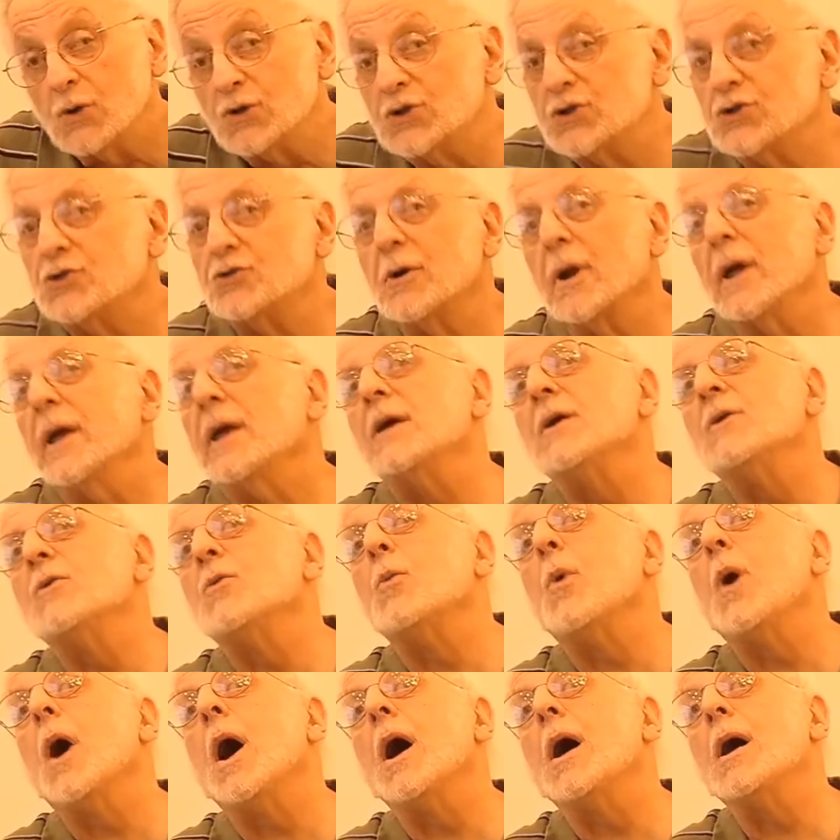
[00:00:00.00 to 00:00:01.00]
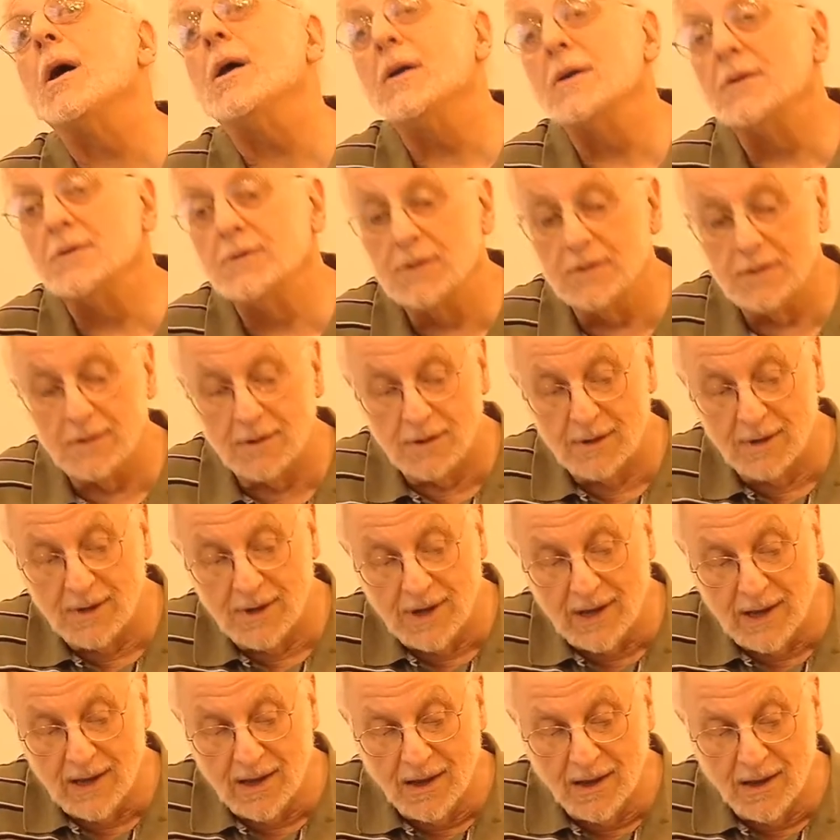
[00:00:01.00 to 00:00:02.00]
straying wide,
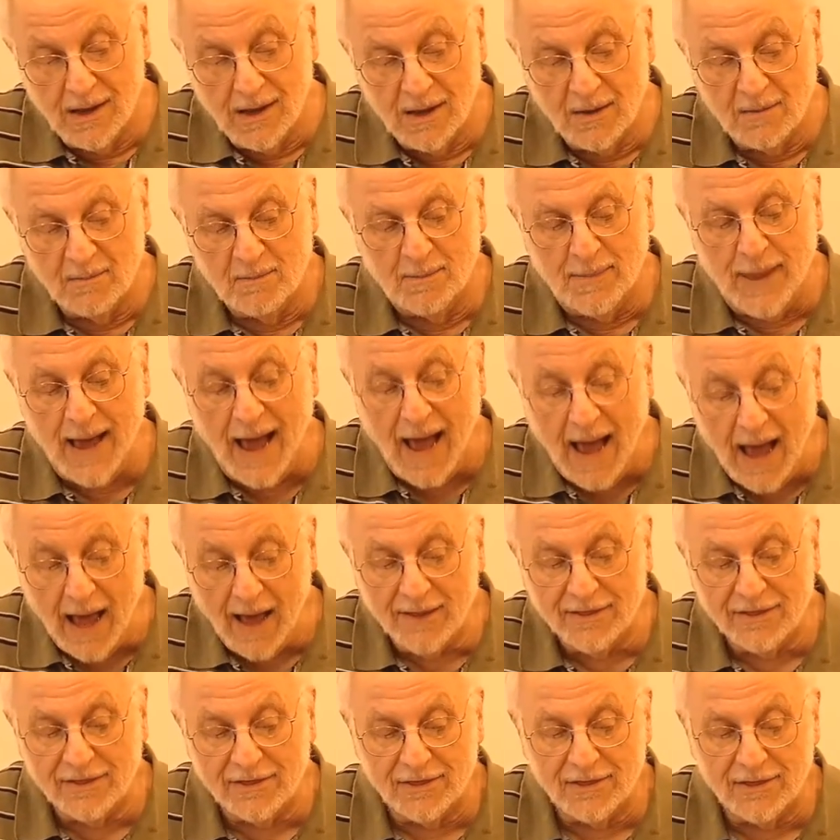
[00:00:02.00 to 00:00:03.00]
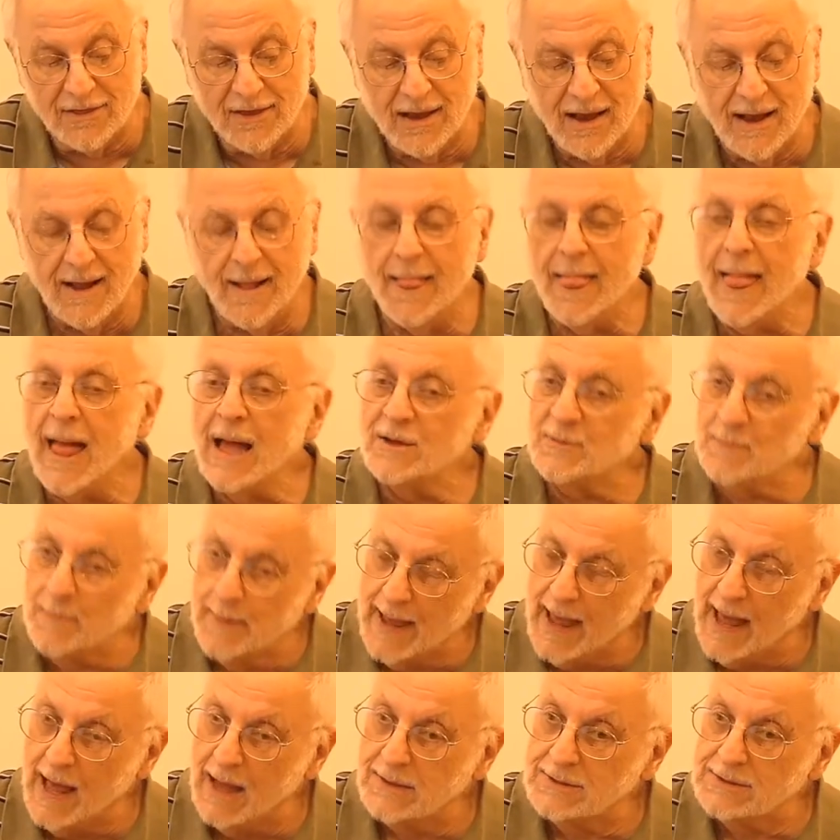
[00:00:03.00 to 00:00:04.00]
path and
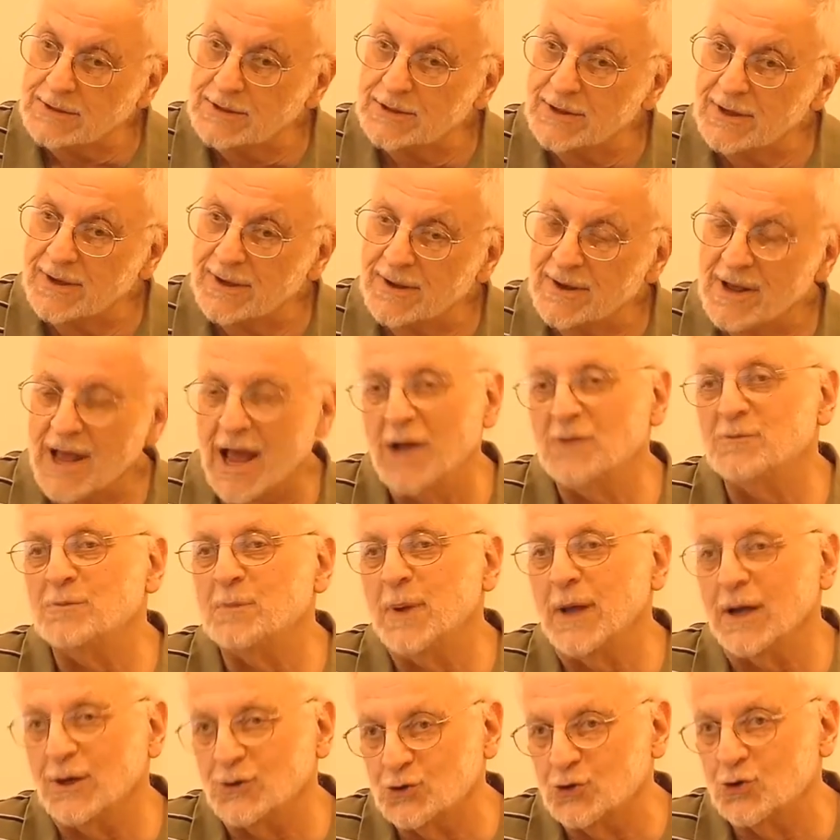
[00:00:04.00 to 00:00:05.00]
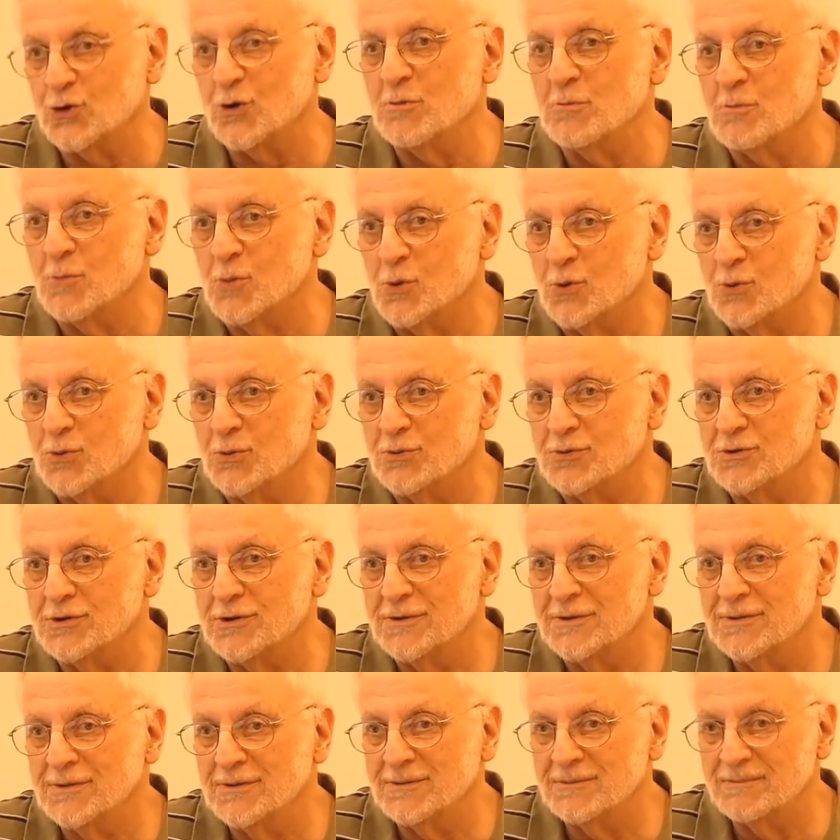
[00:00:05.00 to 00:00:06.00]
pet and picture mood.
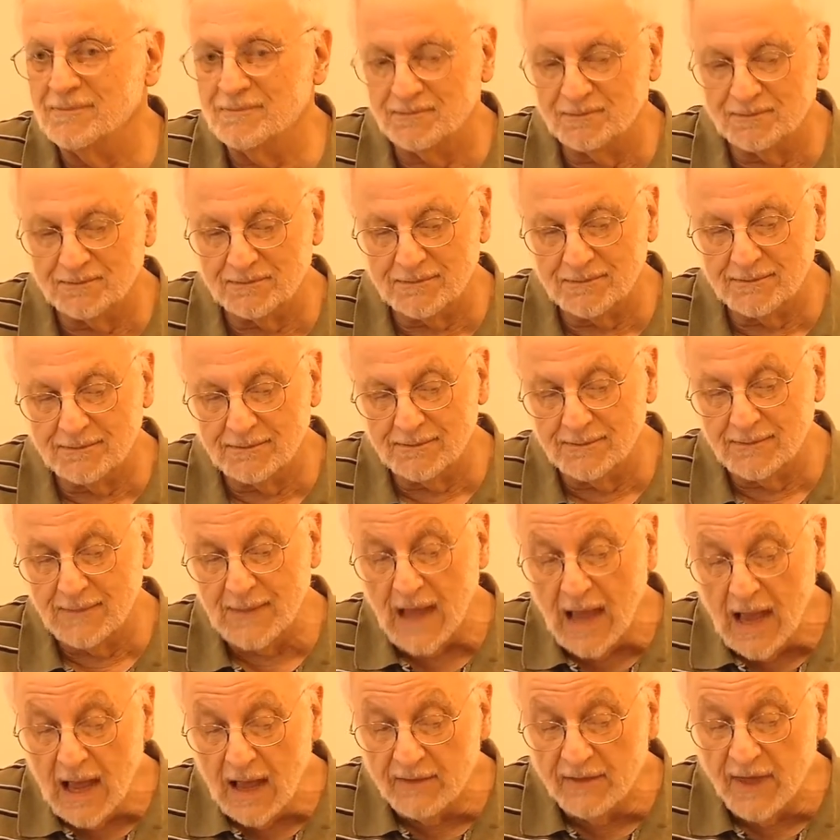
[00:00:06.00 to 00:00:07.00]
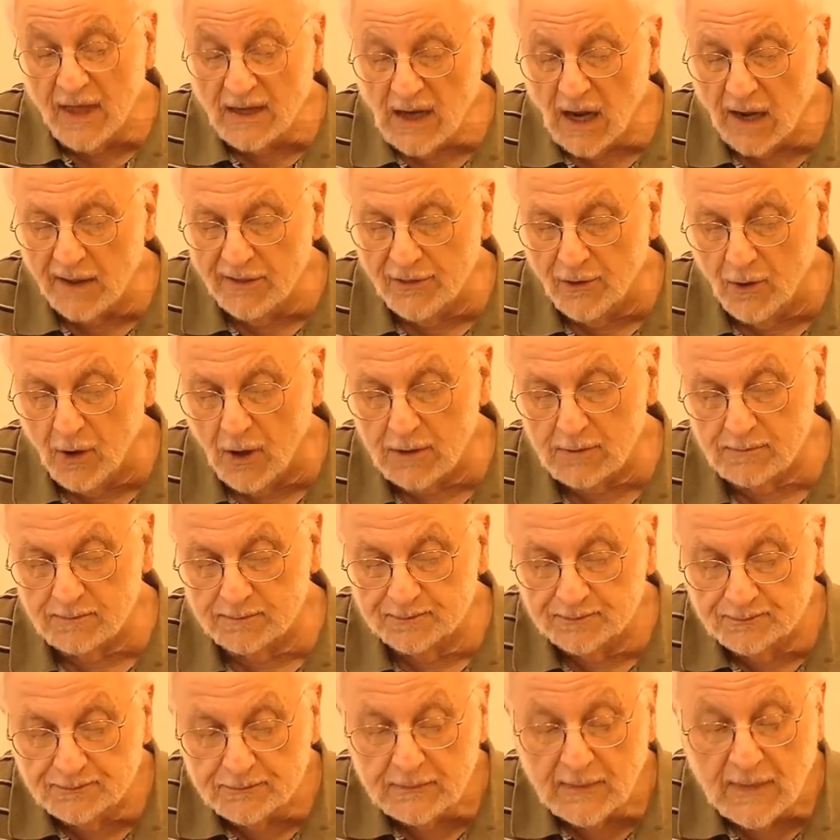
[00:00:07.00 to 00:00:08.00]
Then I thought,
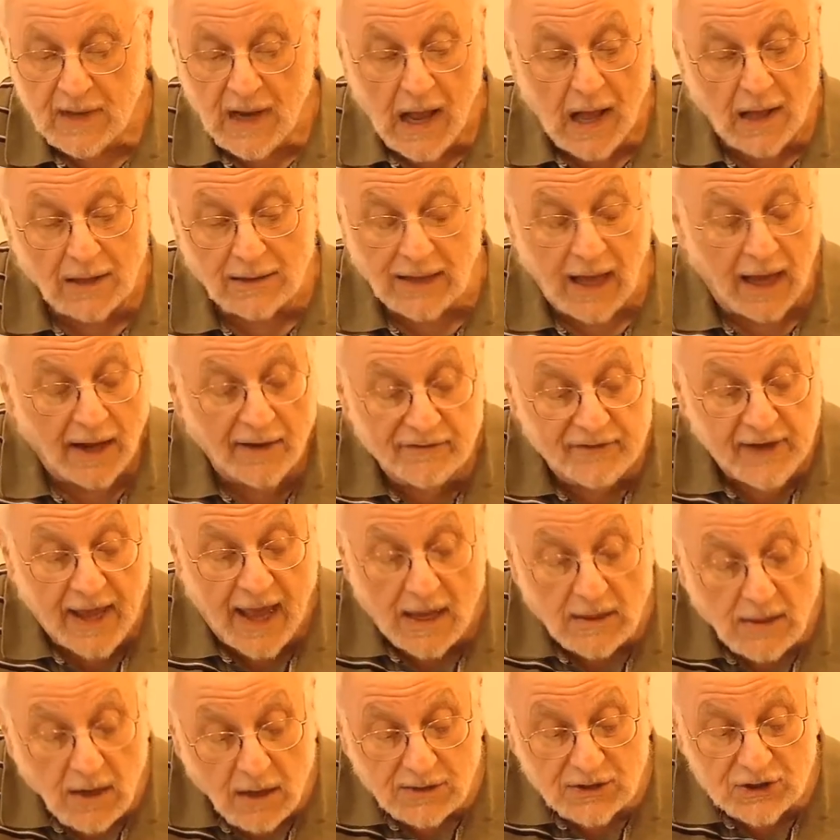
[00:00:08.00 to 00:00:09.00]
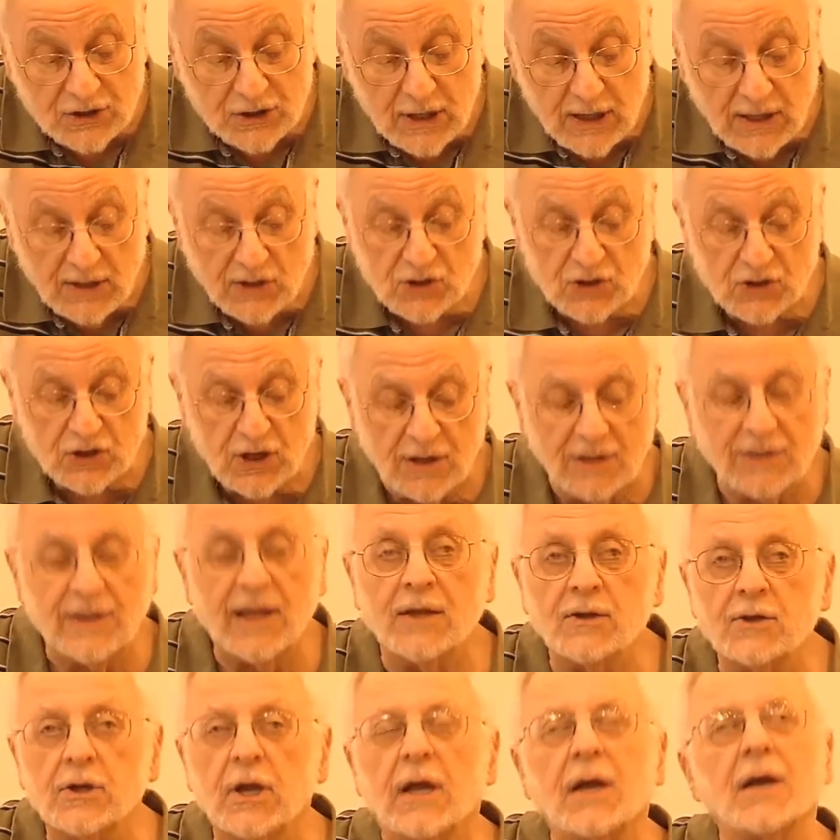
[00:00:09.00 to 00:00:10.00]
life cannot cease,
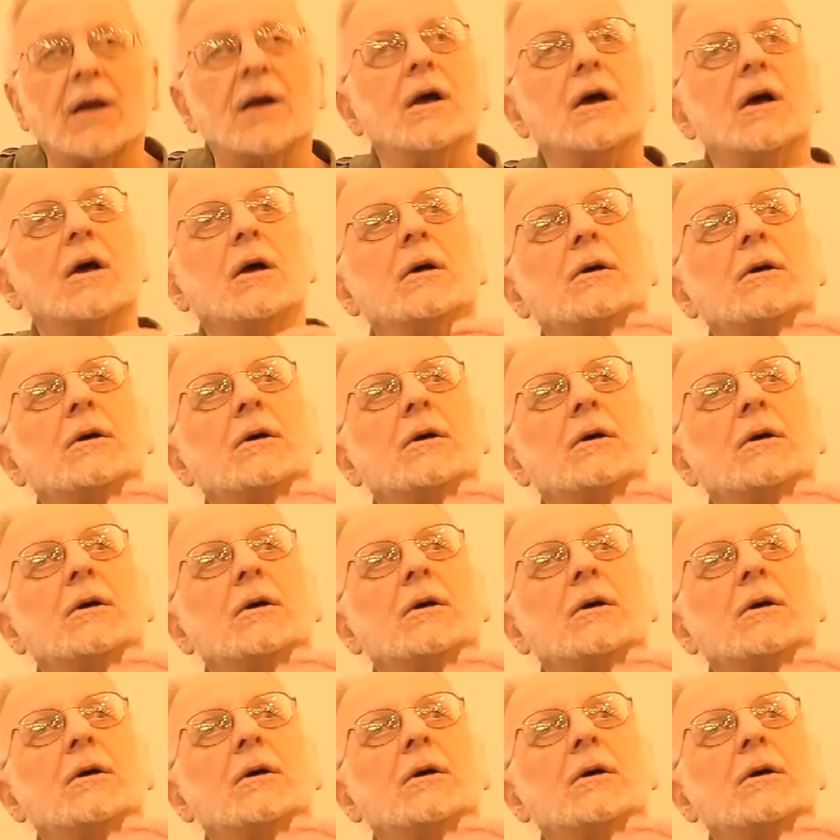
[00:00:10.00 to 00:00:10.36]
lending